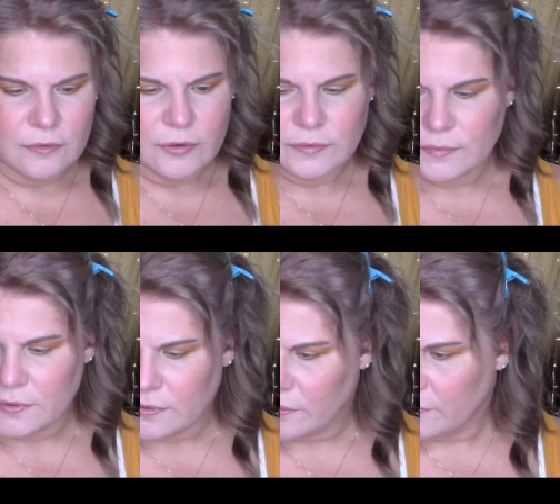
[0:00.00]

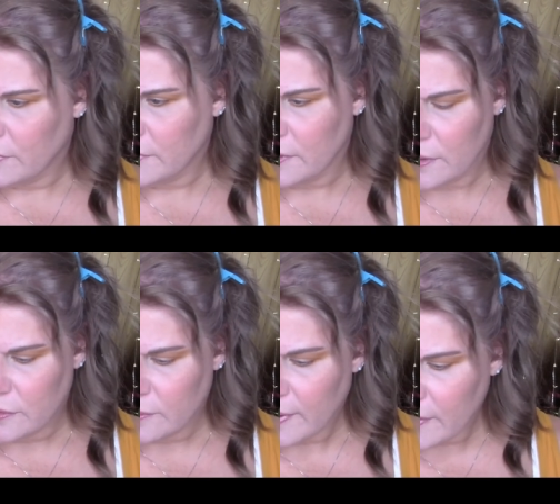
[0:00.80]
Christmas is only once a year,
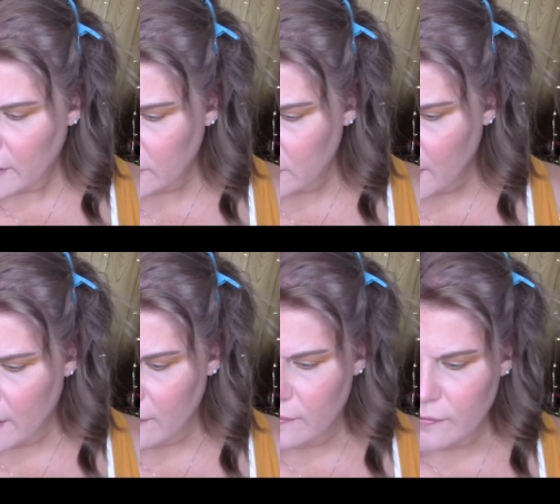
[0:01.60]
so I think I should
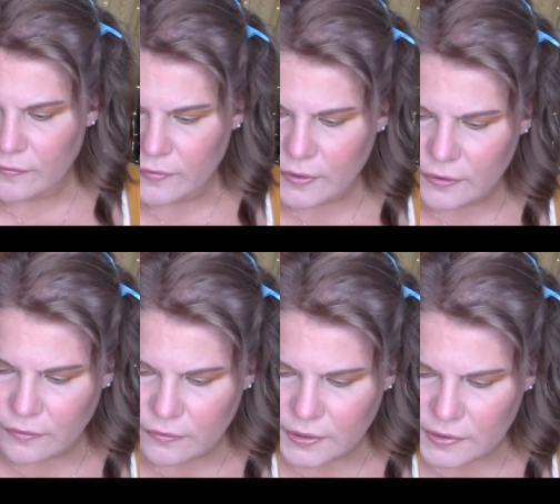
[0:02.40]
have, you
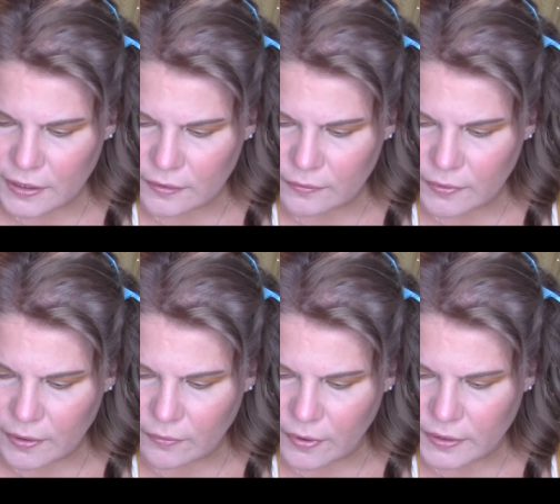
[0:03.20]
know, exactly what
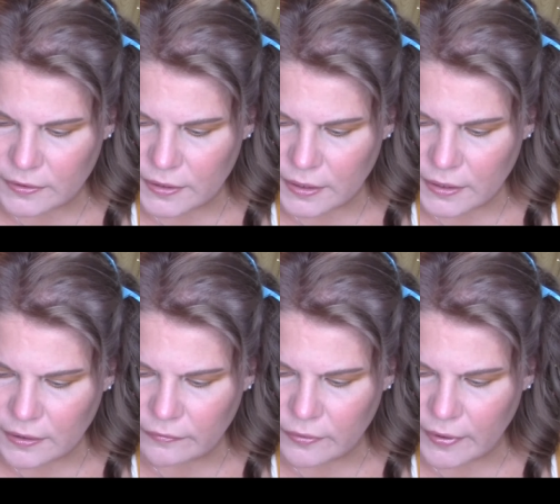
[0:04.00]
I want,
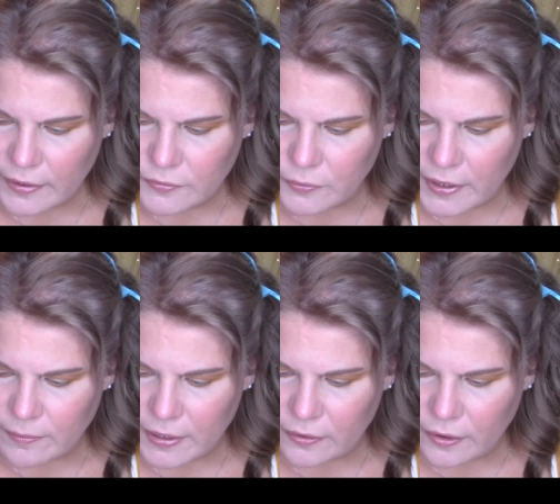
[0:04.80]
even though I have to wait
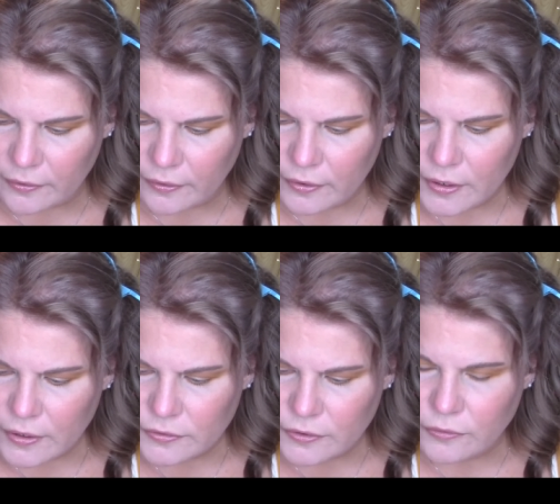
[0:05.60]
a bit longer.
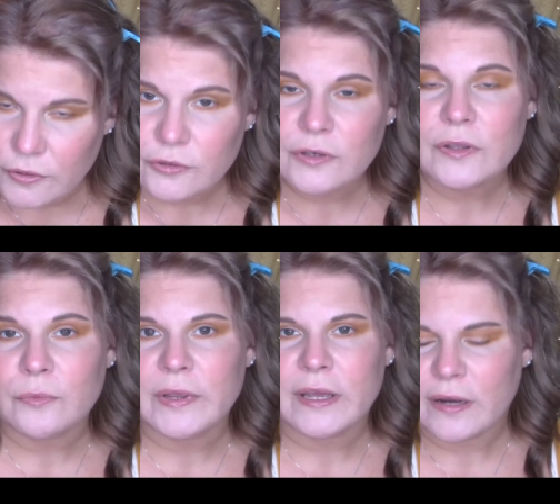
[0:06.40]
So usually
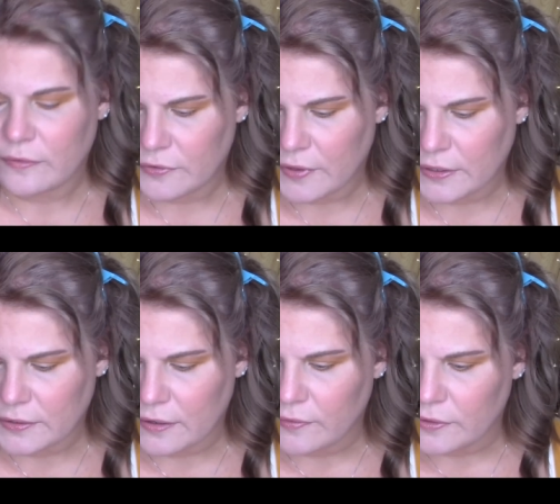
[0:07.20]
the weekend after
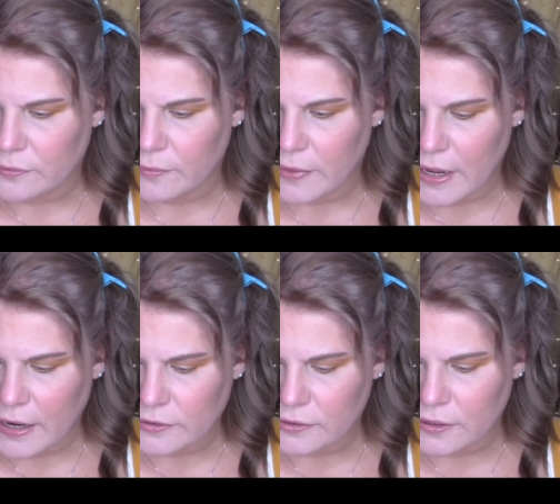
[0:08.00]
Thanksgiving is when we
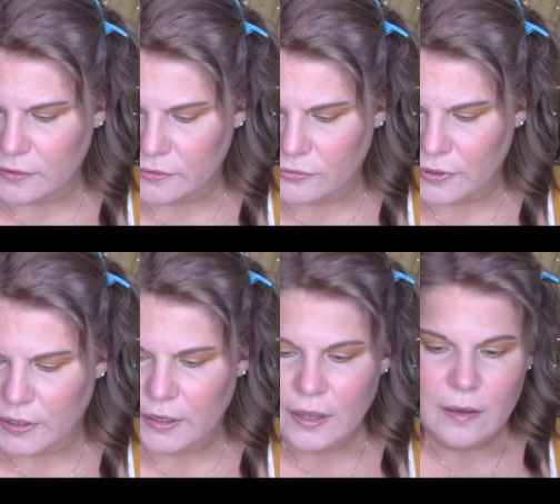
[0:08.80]
actually get the
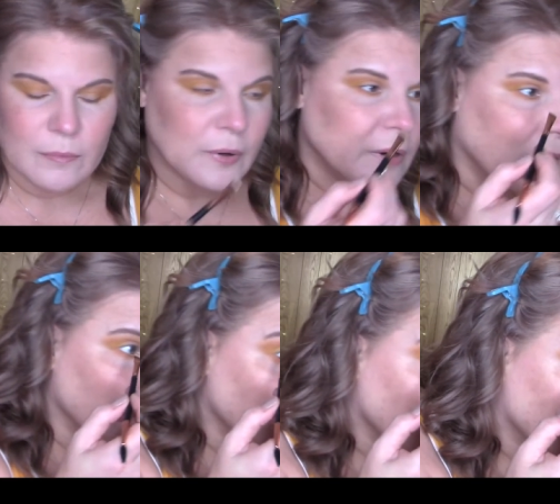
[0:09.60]
tree put
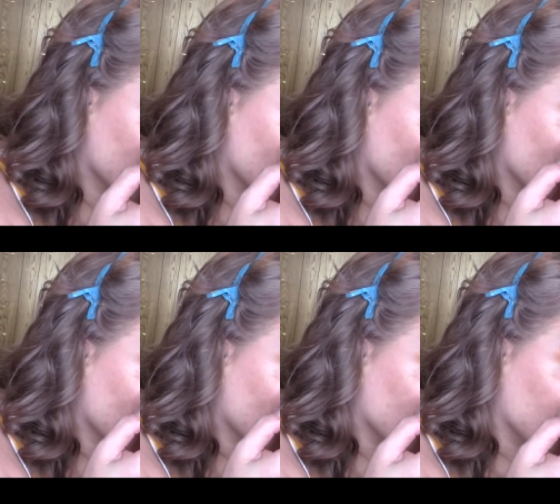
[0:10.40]
up.
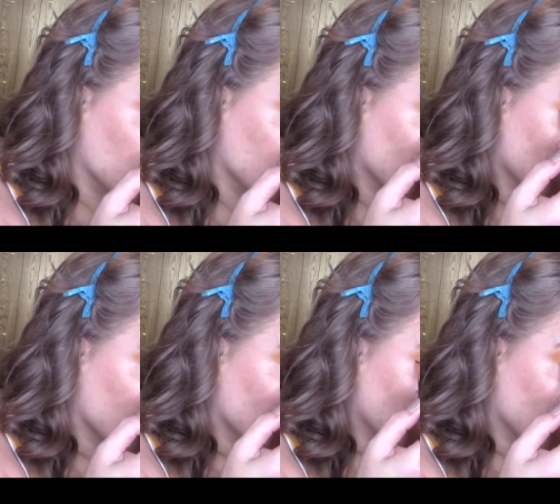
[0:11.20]
Um,
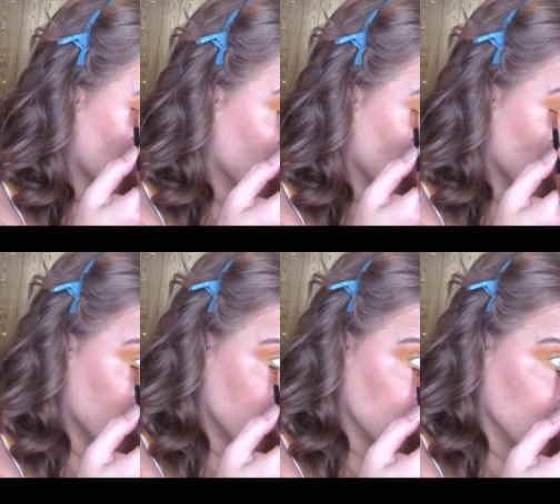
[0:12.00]
we,
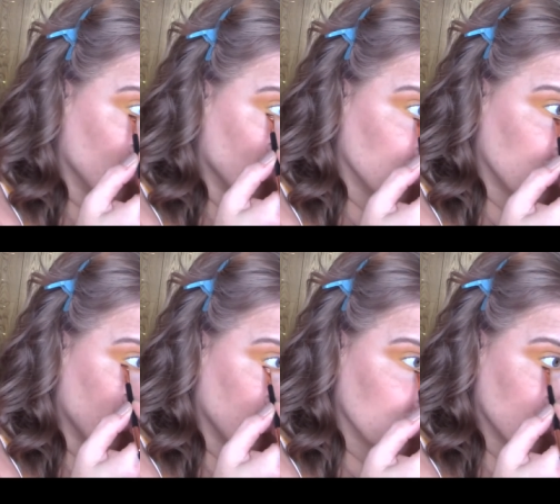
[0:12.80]
it's a whole
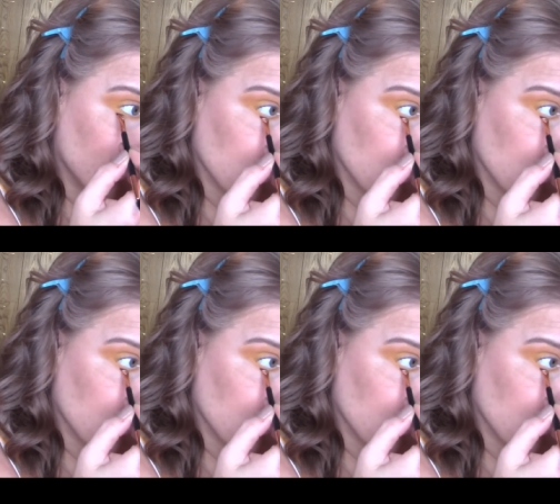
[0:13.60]
thing.